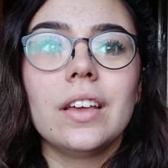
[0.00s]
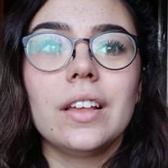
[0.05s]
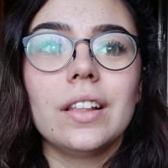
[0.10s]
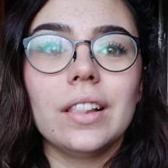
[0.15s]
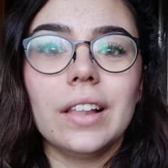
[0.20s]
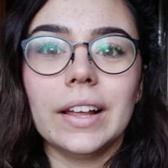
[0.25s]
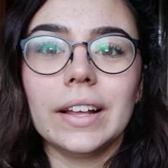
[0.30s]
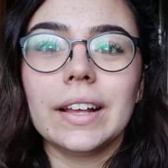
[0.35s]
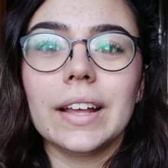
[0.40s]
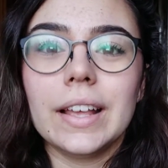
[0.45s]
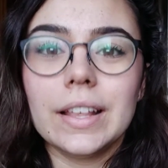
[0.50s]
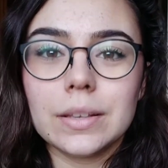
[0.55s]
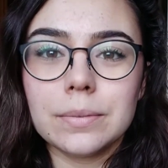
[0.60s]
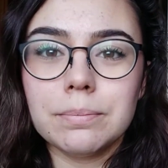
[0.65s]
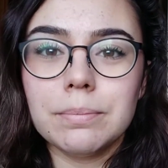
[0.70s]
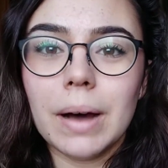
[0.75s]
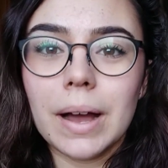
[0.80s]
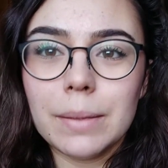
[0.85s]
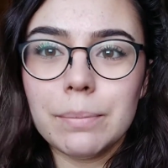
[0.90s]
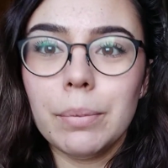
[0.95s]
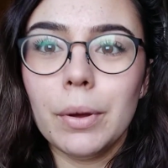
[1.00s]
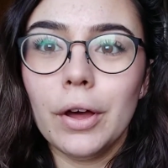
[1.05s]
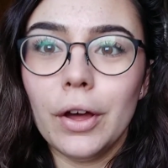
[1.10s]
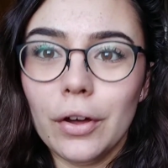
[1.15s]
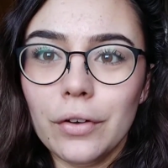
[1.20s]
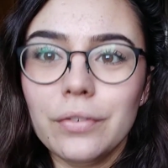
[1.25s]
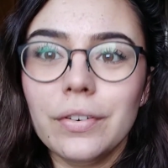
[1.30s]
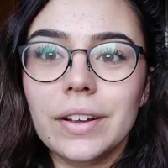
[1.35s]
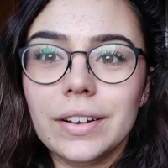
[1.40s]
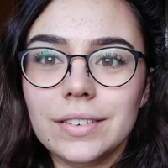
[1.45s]
like, it's my
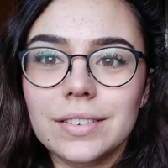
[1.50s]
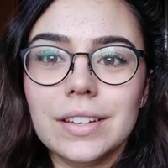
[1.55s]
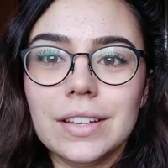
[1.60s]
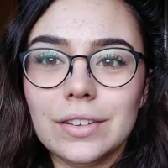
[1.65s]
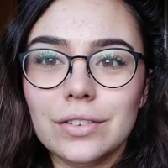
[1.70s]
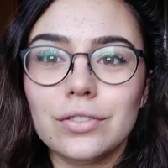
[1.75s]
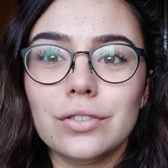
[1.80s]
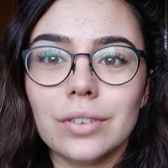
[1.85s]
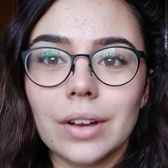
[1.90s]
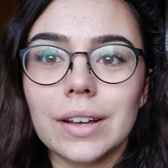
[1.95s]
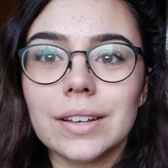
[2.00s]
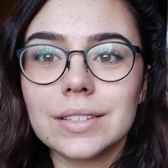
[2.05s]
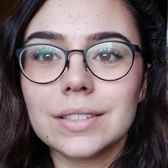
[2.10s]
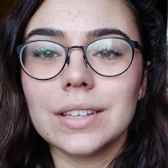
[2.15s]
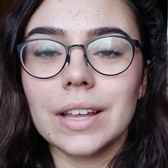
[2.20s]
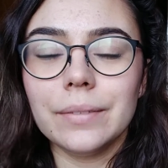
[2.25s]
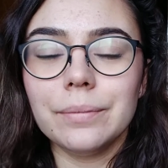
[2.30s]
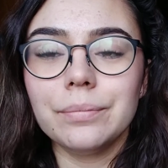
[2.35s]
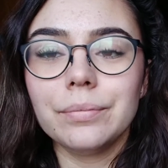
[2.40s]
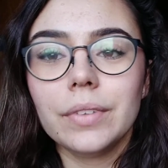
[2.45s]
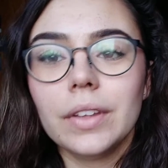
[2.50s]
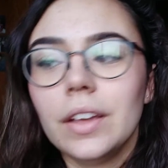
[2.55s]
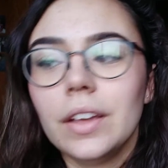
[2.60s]
perfect de-stress scent.